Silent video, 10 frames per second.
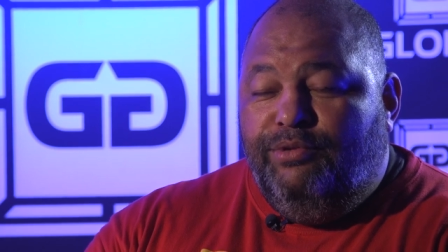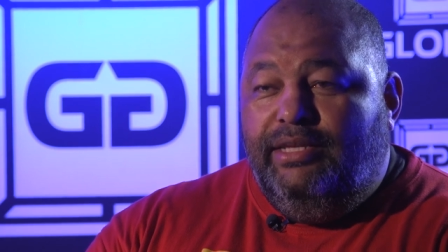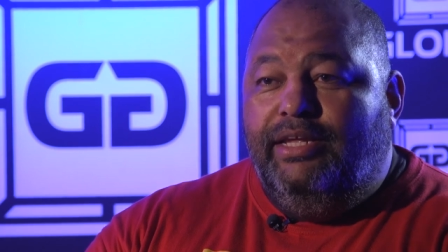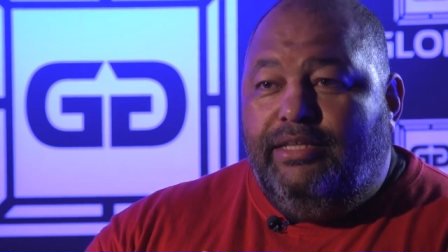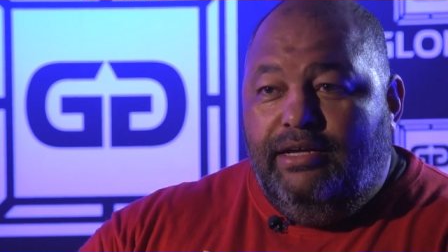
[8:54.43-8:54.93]

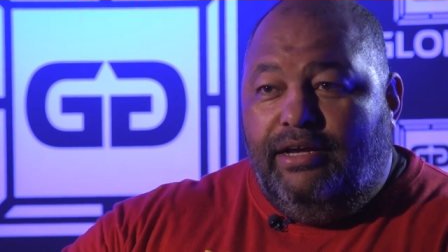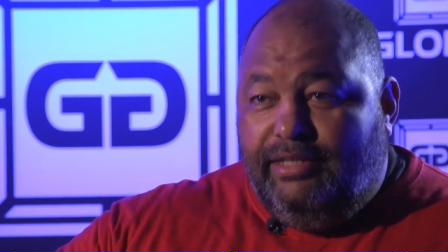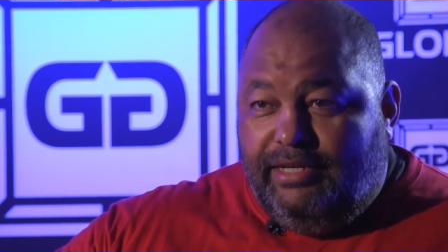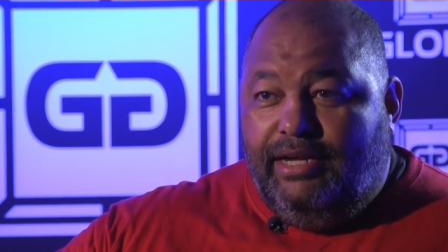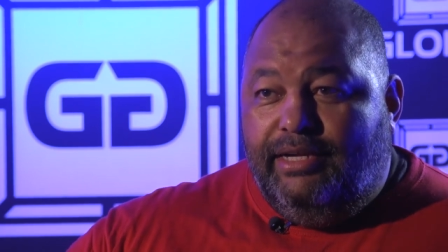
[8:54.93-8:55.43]
We need the
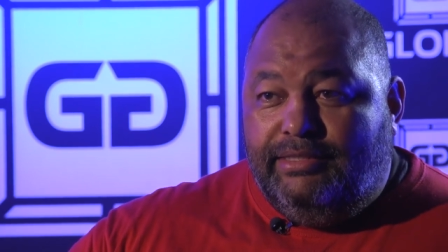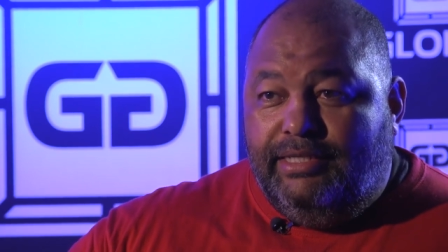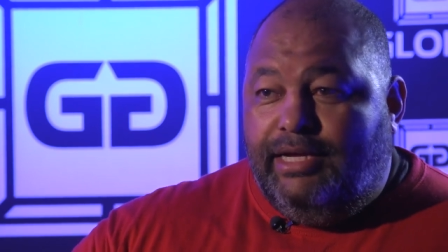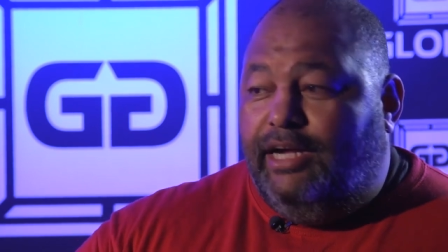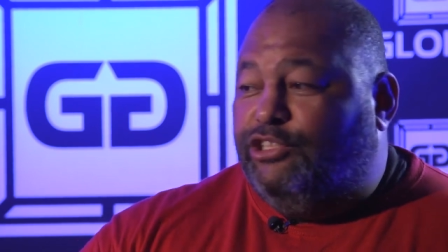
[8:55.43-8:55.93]
other
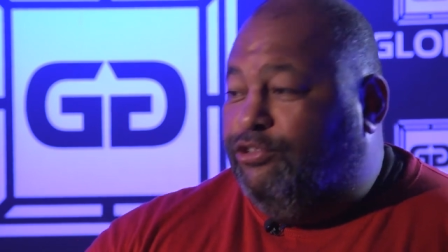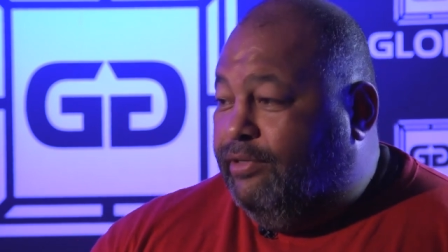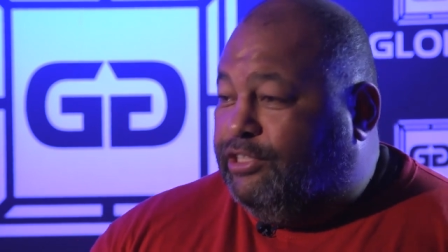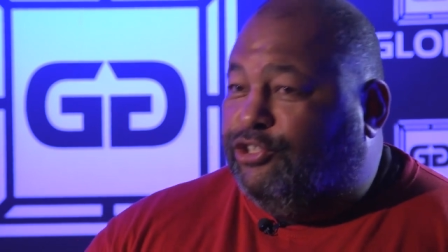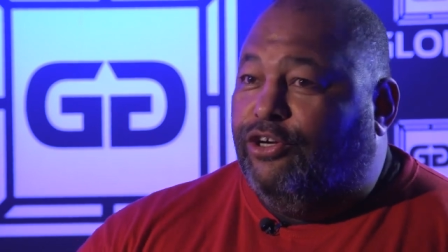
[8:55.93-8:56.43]
guys, the guys who
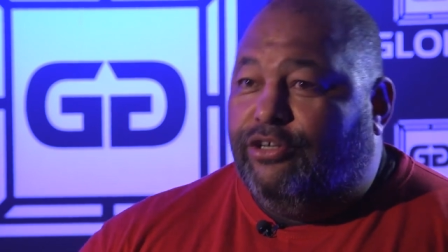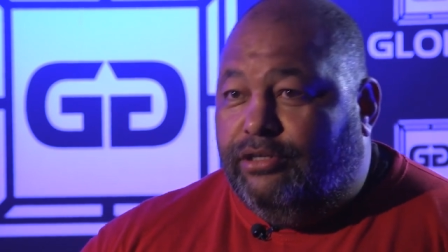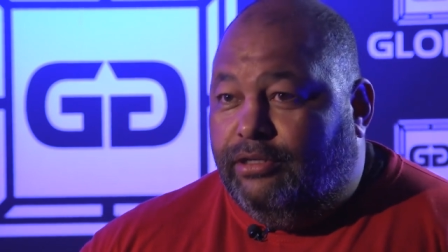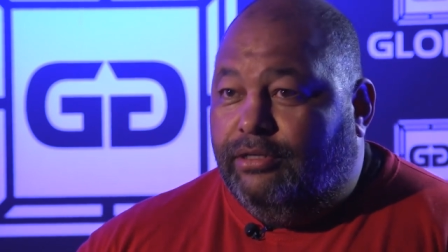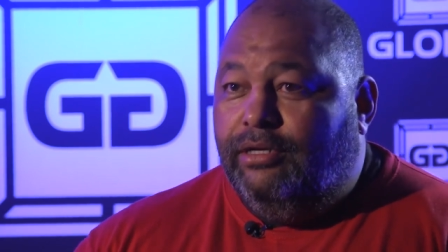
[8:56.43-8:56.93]
watch
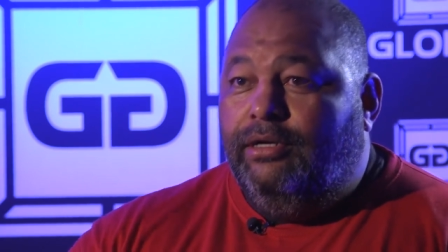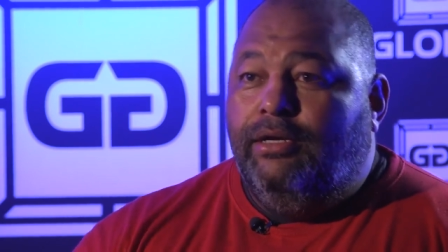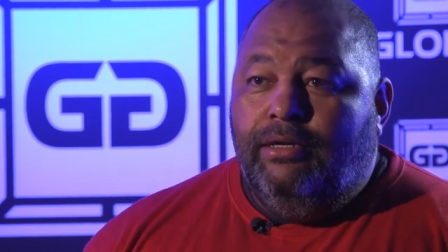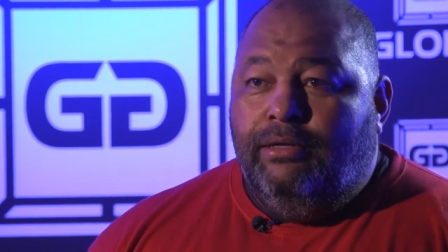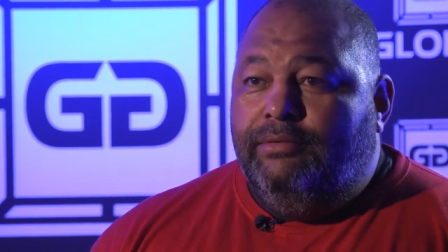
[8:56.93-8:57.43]
soccer,
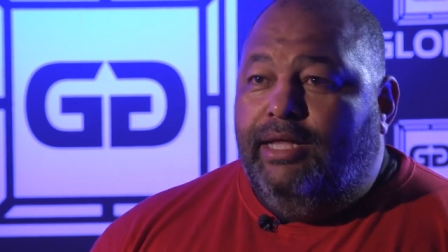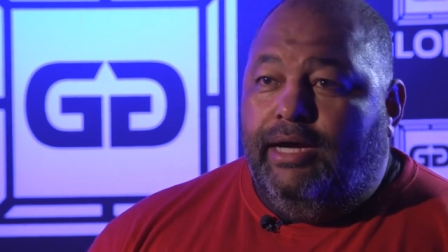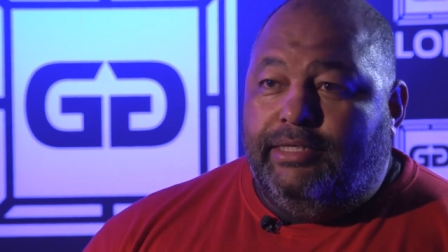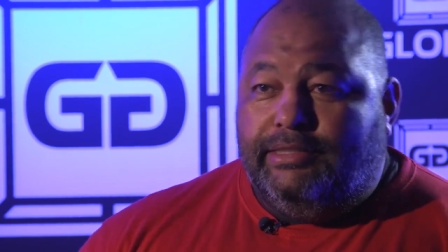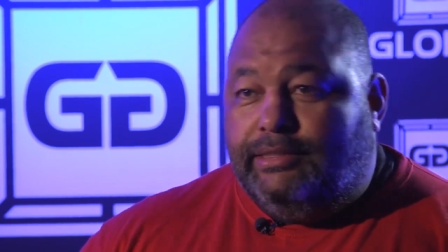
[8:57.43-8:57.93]

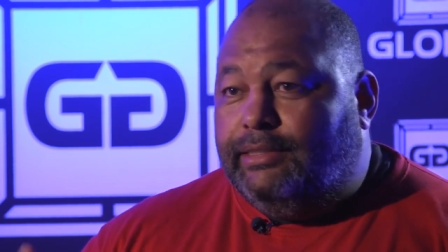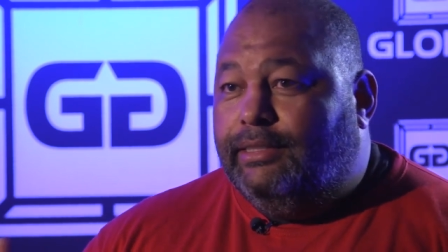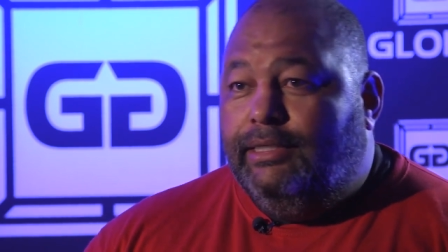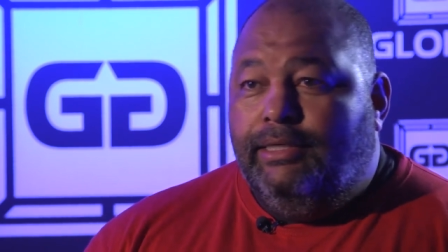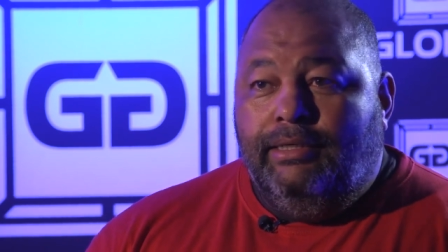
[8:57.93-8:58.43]

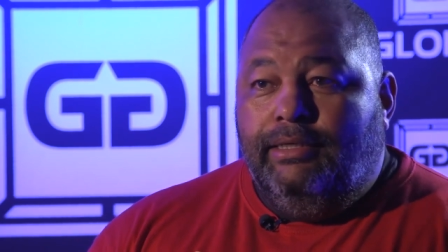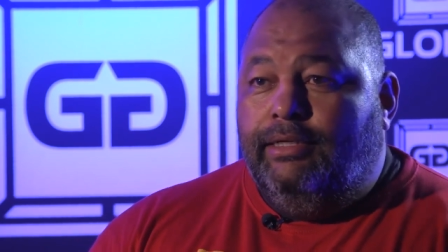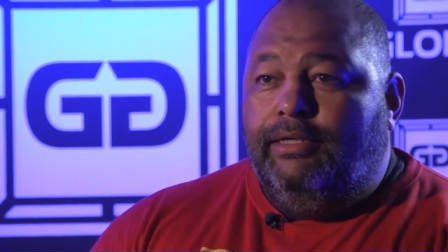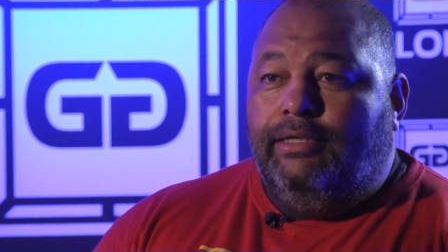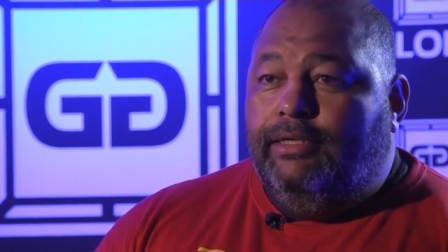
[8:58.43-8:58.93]
darts,
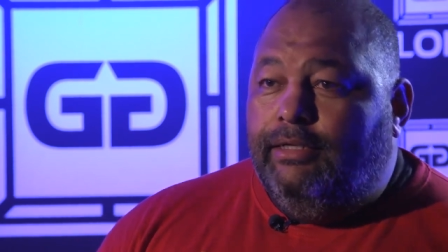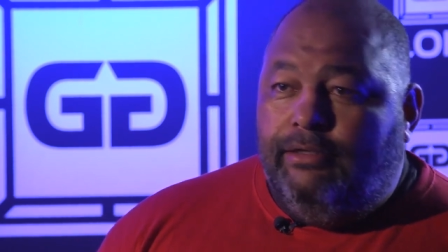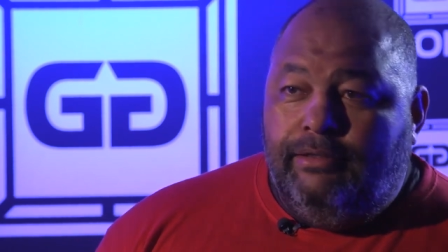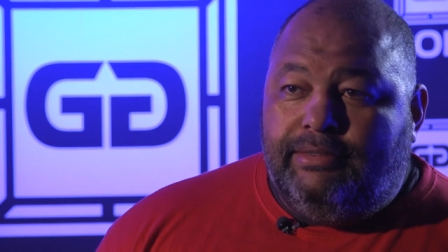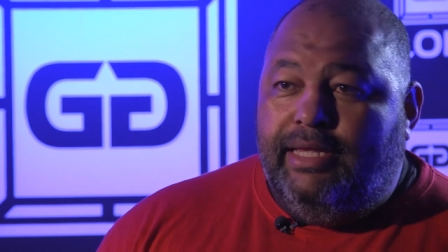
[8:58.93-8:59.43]

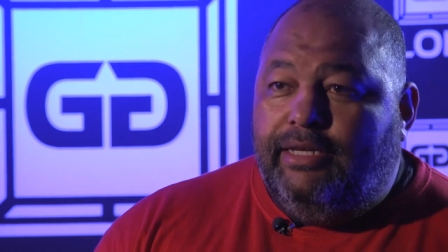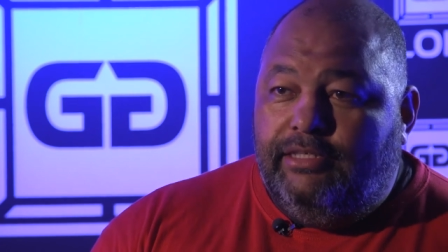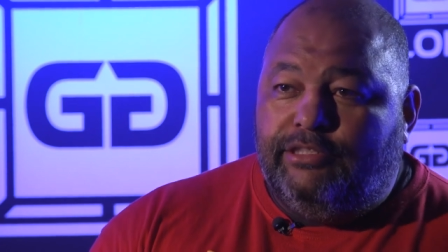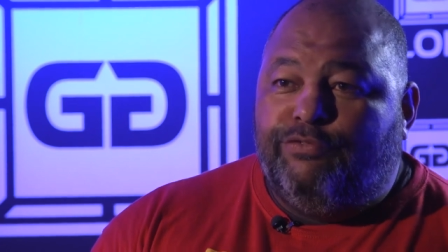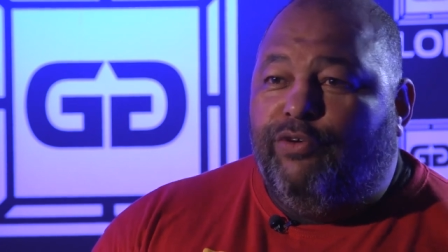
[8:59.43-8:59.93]
uh,
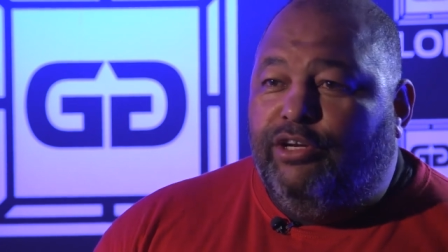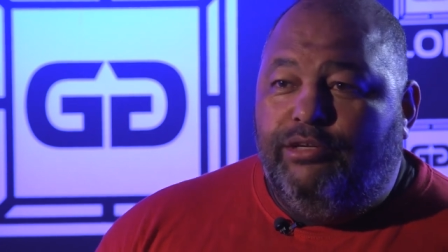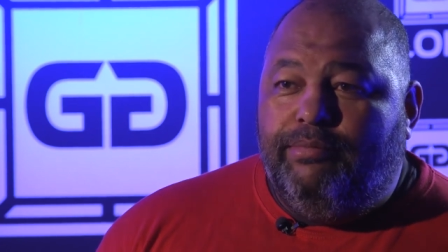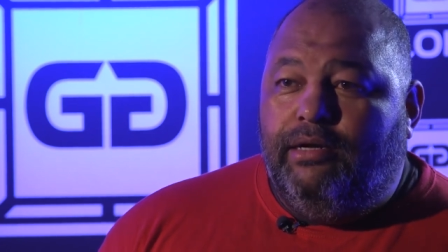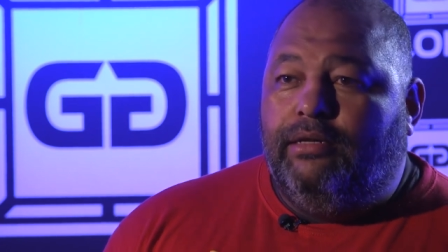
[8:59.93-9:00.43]
tennis,
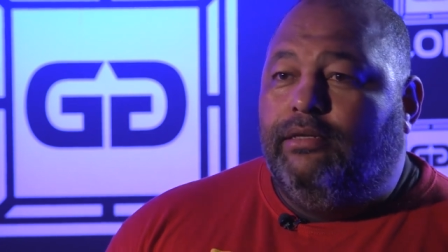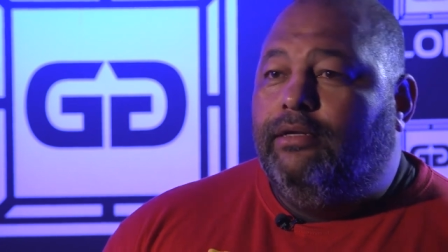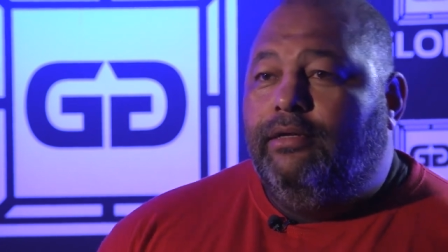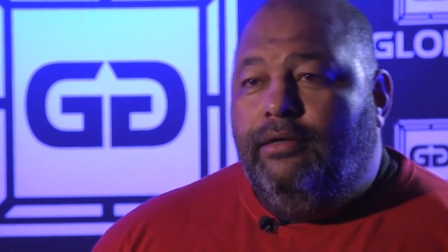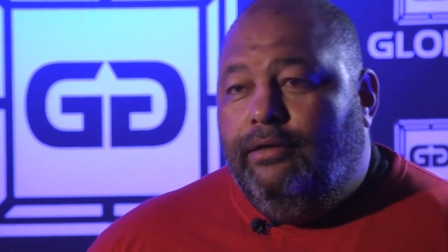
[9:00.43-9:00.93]
volleyball,
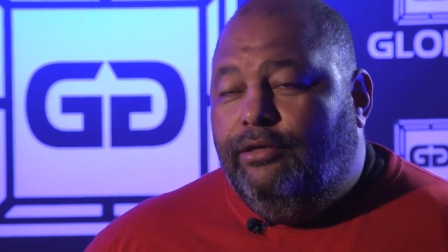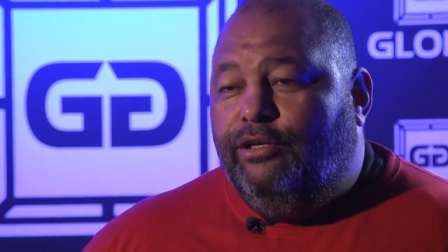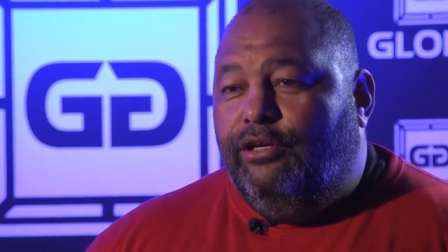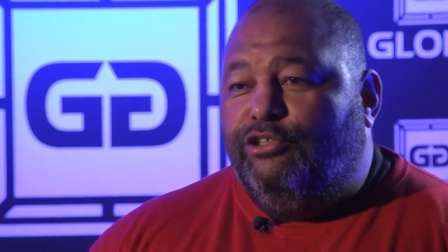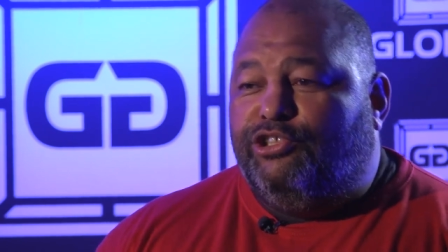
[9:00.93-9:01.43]

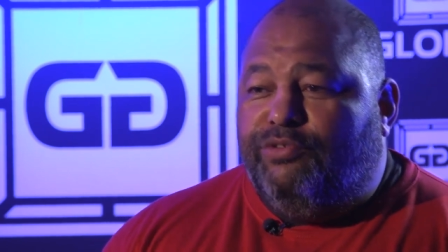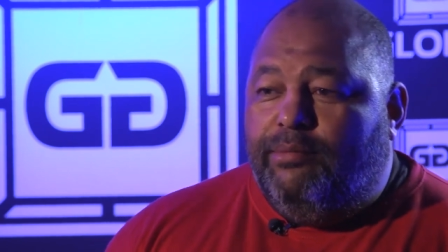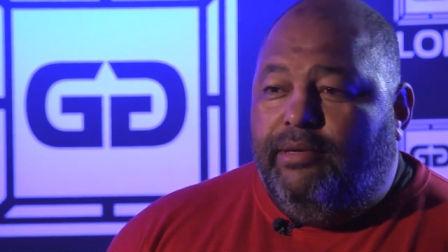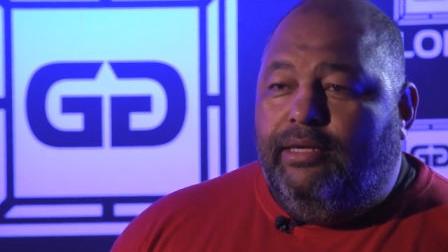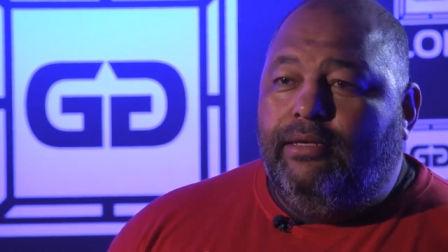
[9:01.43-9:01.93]
you know,
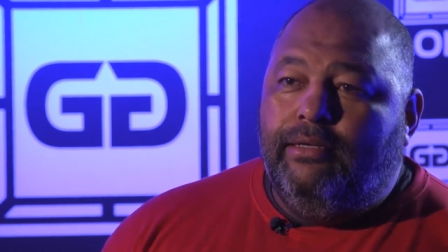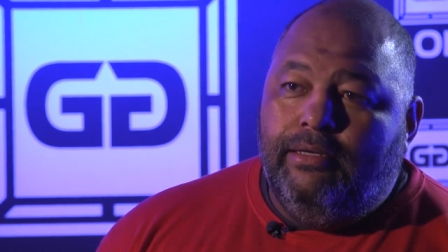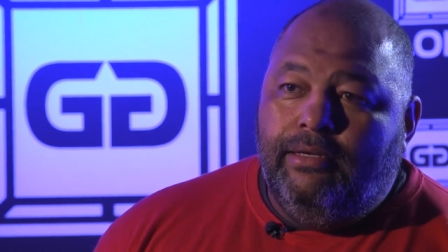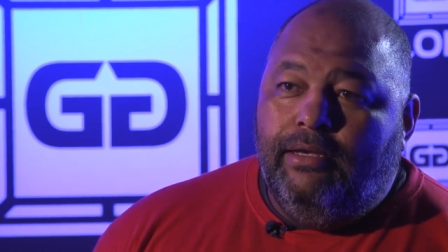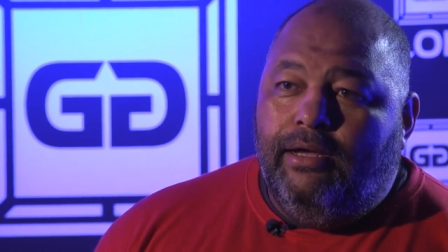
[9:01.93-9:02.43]
swimming.
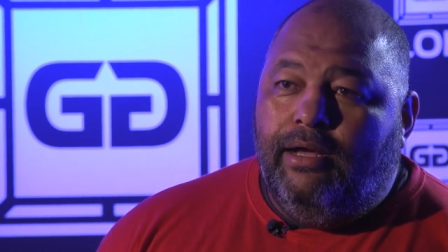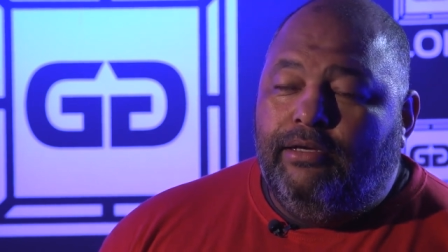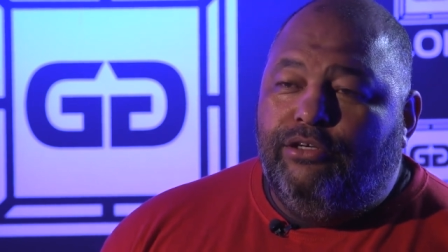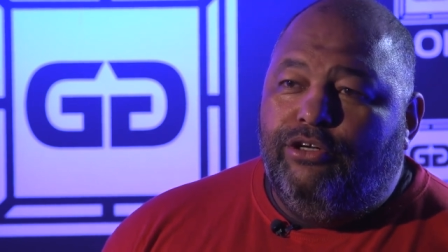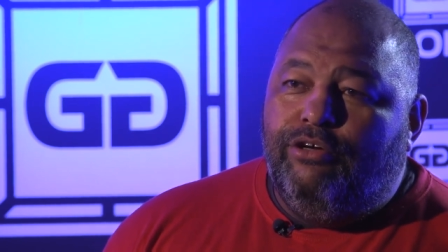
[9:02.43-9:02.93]

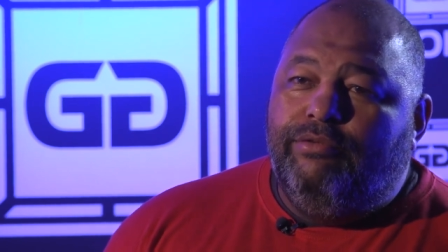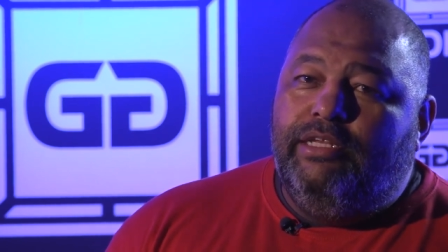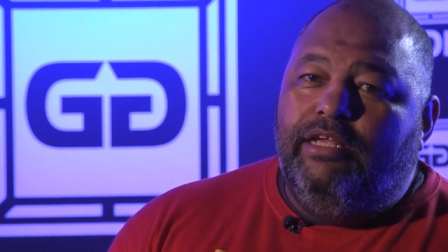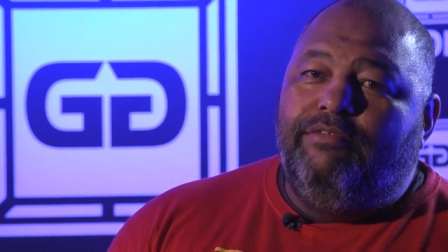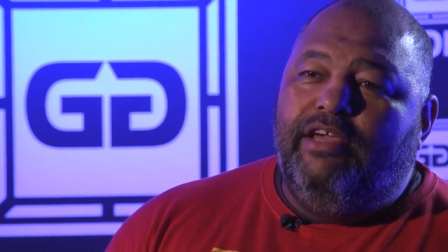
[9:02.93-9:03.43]
I don't know,
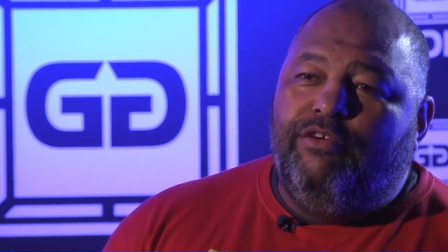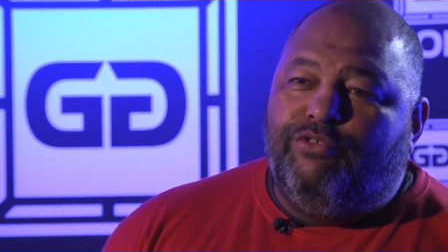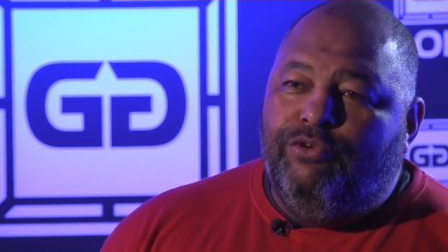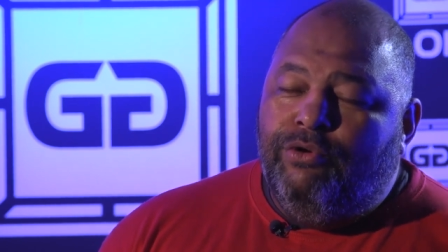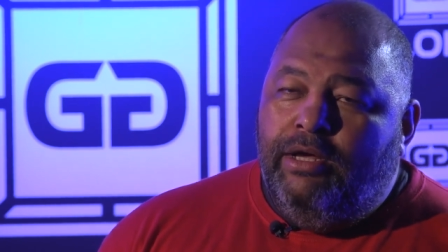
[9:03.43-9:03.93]
we, need, we
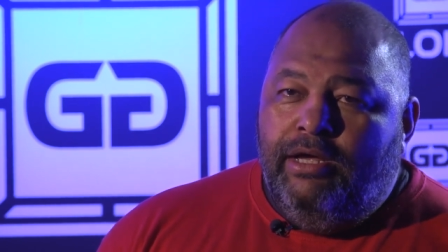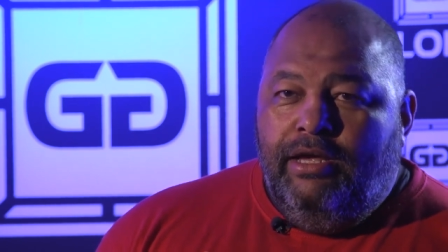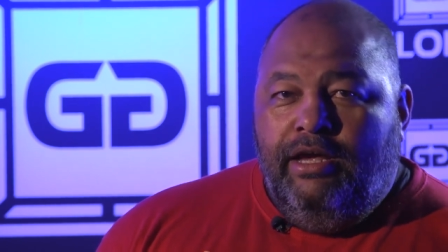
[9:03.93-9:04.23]
have to